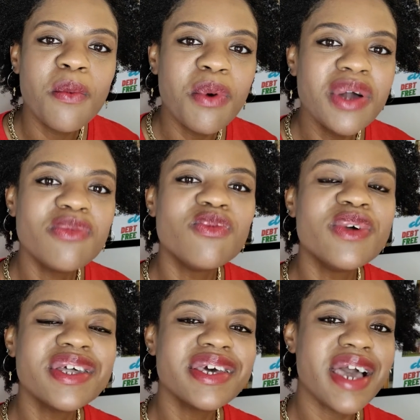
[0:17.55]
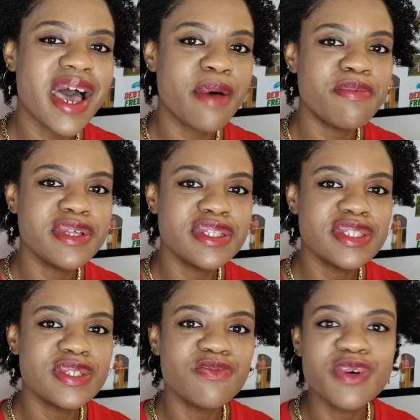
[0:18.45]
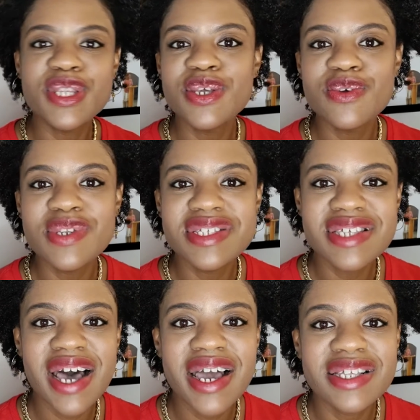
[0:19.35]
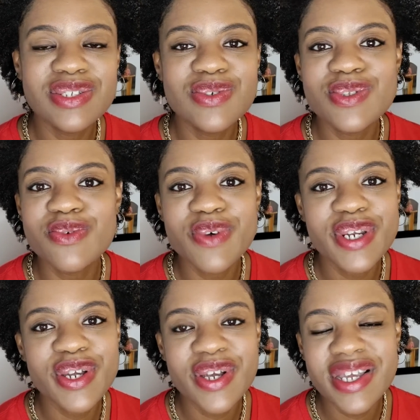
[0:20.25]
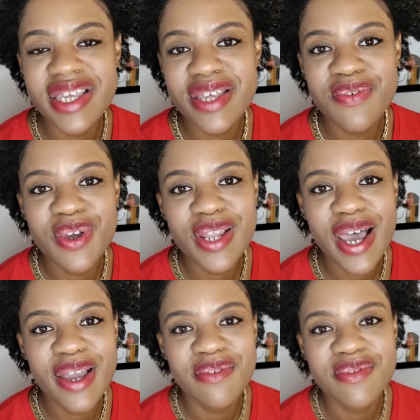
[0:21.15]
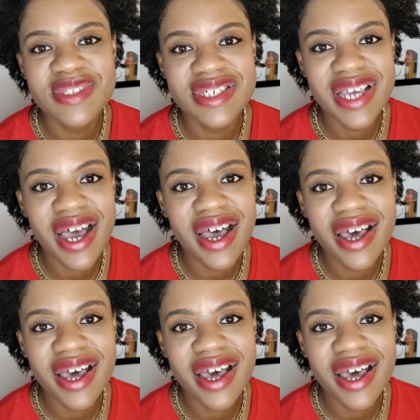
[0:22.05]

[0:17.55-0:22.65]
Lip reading: what really happens when you decide to surrender and give your life to God.